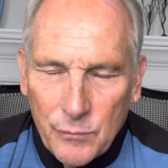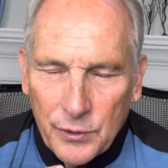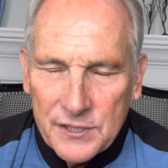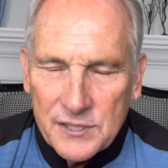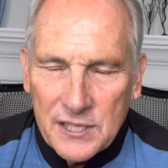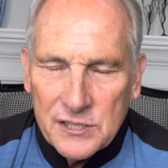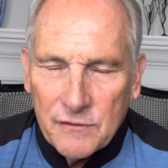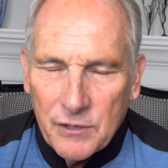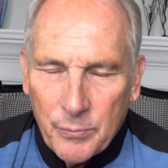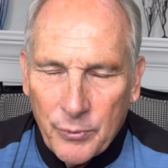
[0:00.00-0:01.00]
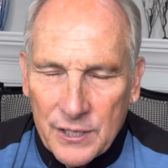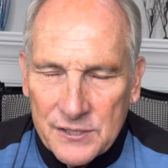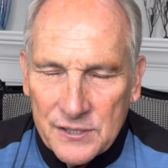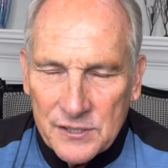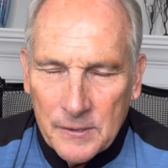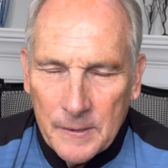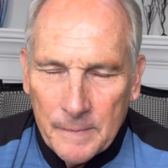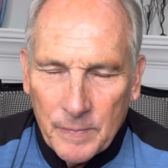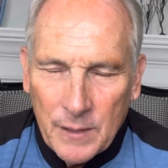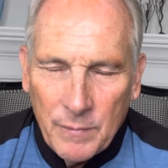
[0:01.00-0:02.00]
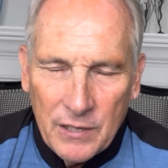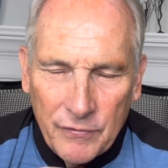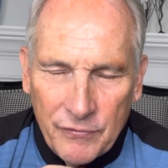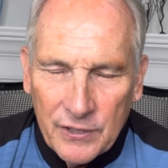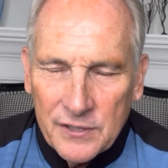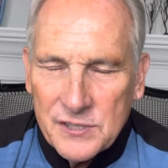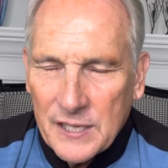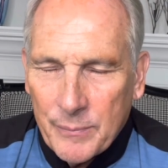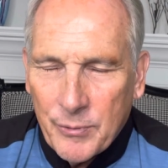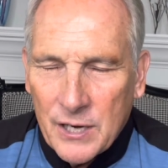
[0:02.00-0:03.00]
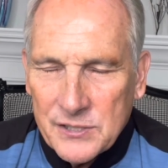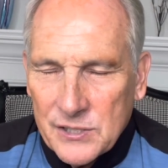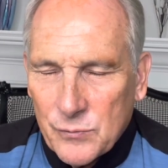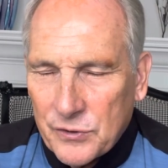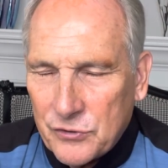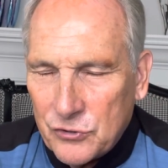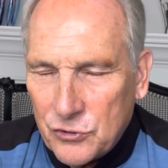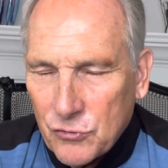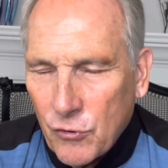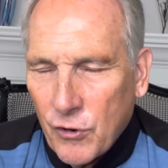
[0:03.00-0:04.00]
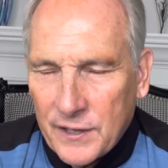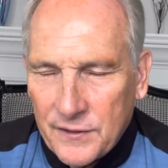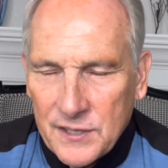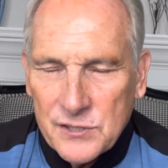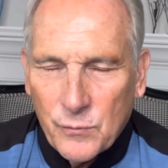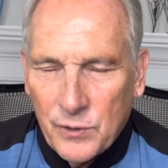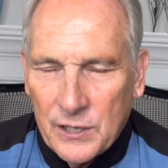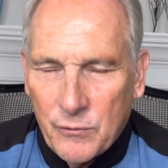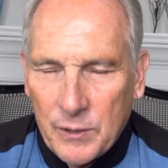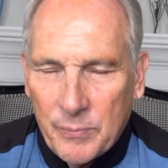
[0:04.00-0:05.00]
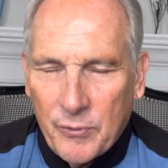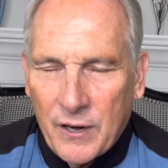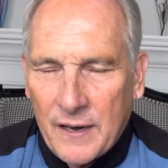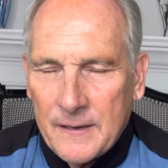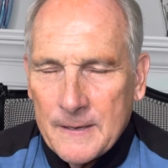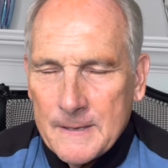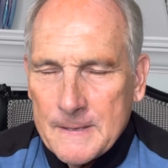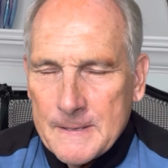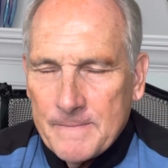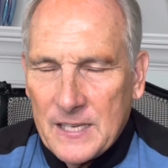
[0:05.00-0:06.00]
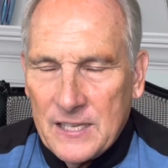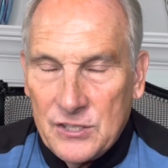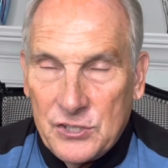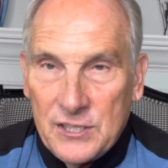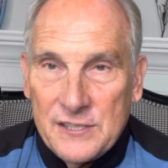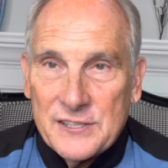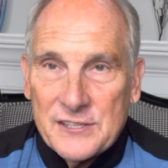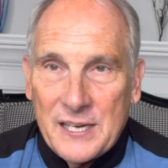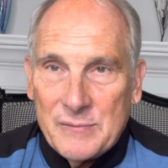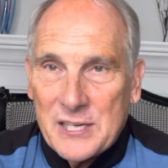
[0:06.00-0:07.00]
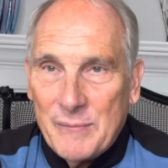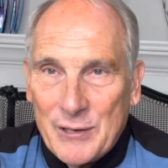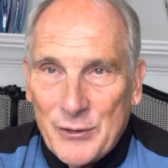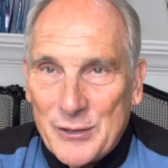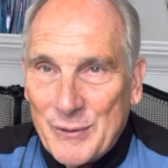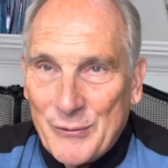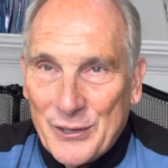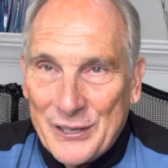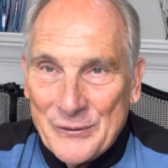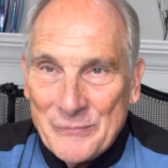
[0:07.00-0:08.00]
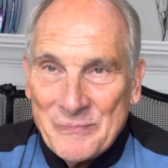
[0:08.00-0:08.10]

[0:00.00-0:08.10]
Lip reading: with the sense of your presence, and may you fill us in that process with joy this week, we pray, in Jesus' name. Say amen with me, will you?